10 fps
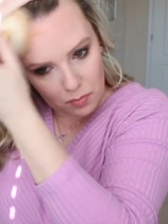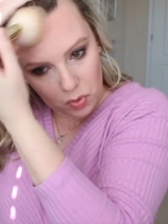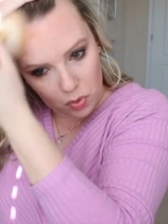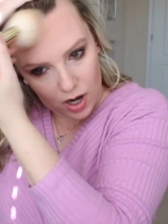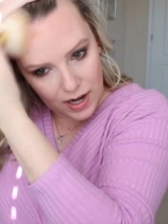
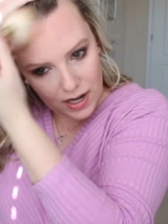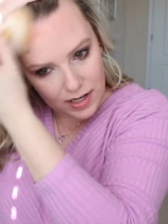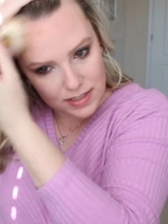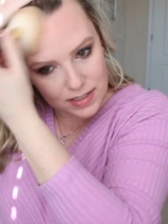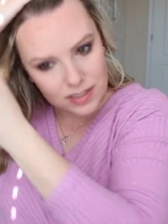
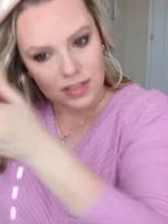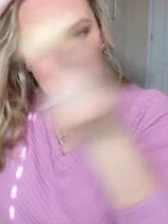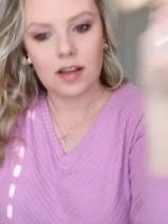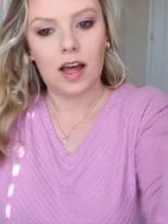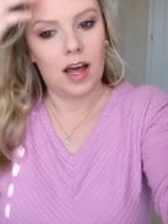products
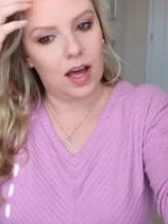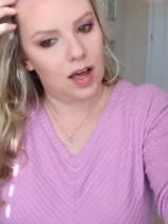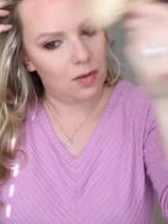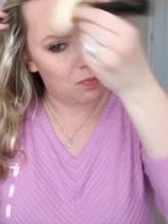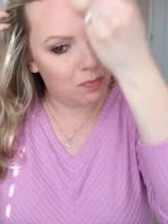
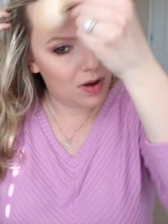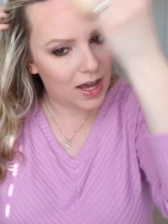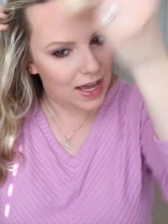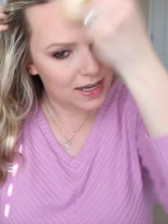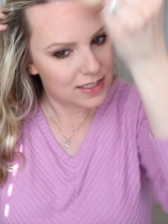uh,
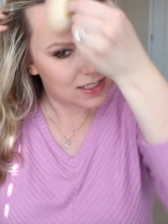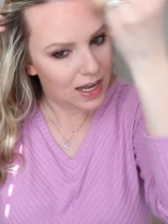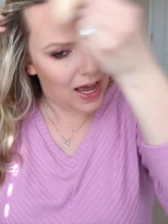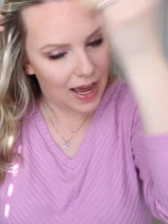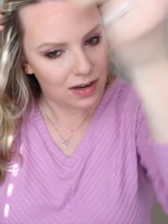
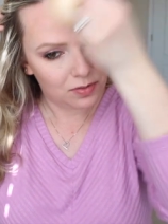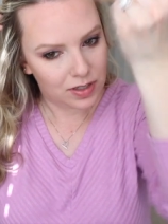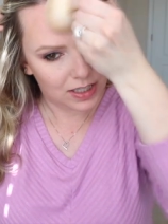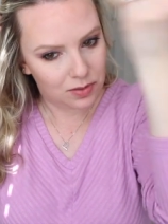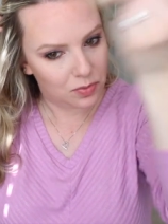but I
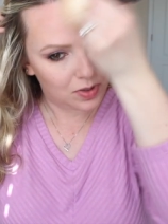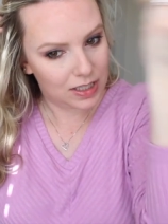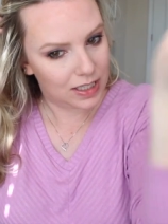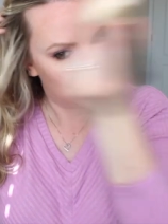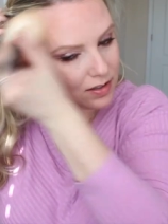really,
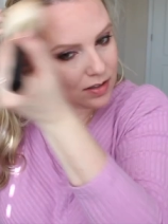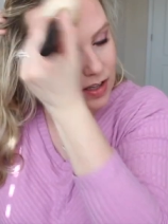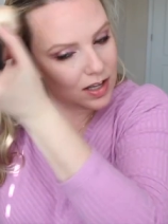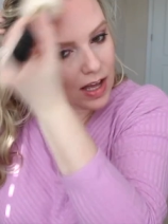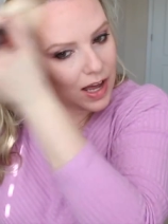really
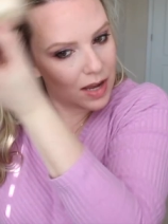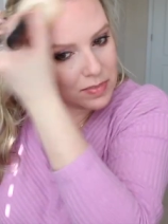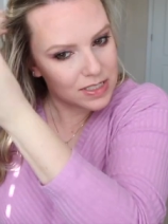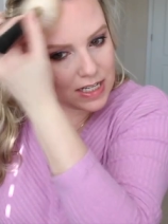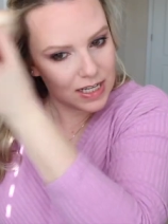
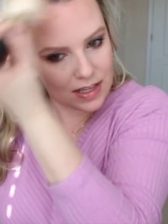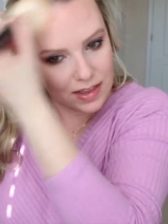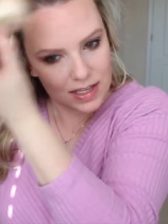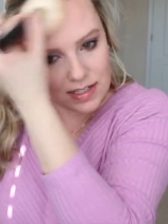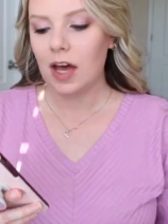I'm
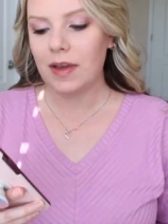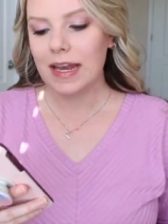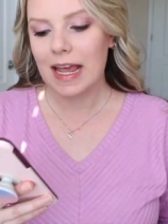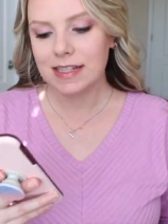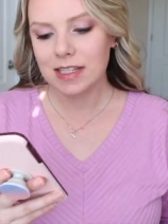digging this.
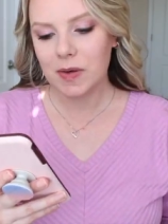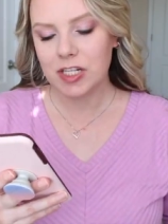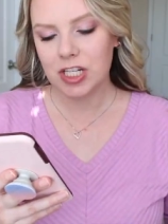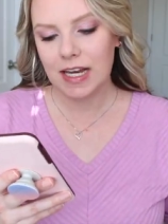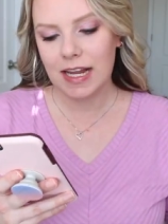Okay, next
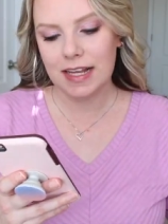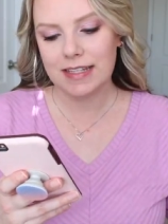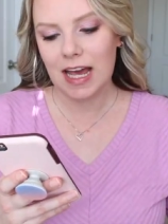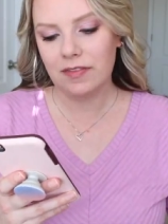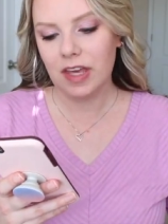question
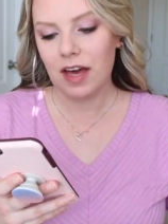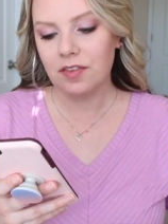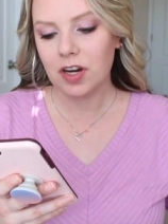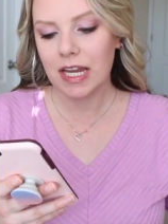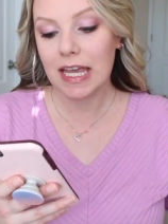is, have you
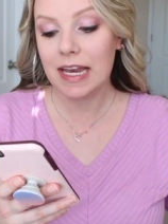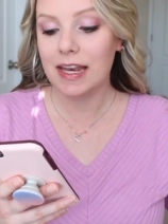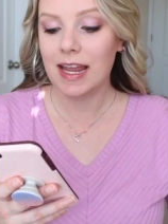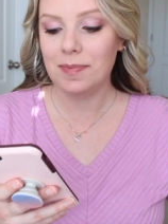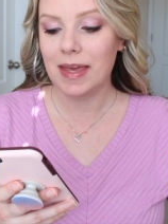ever
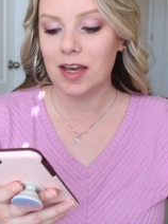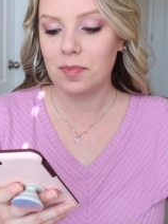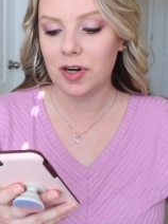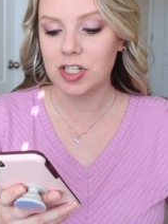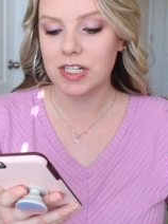hidden a
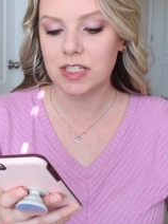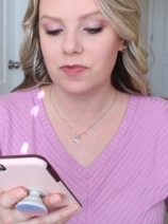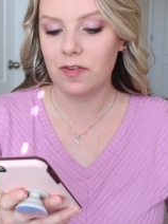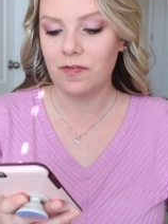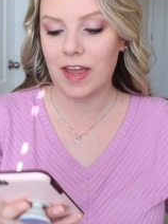makeup purchase
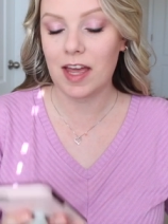from